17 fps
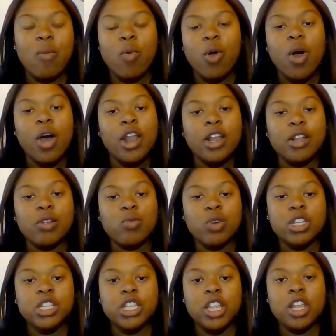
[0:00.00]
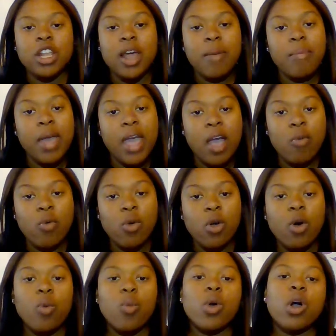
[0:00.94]
we're still in our
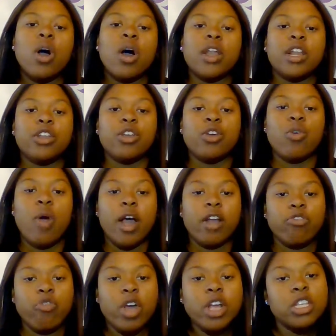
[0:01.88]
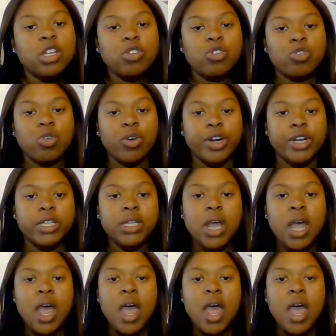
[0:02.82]
bedroom. We're gonna do our dresser drawers.